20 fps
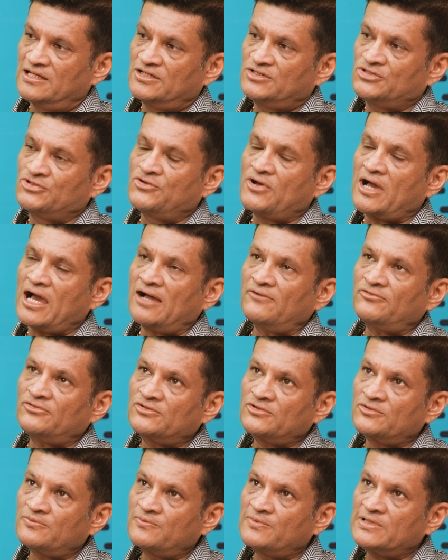You have
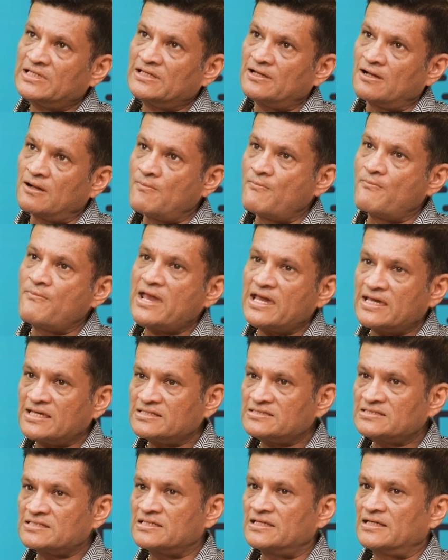to be
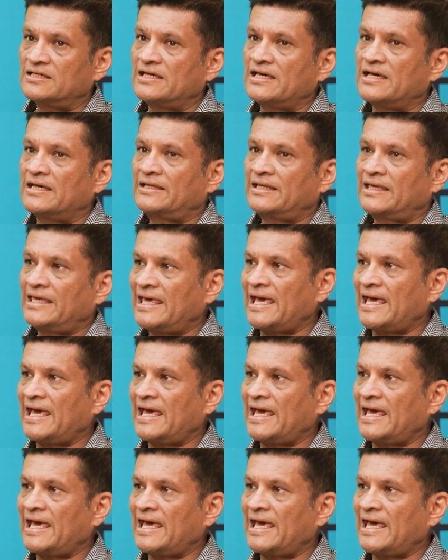amazing at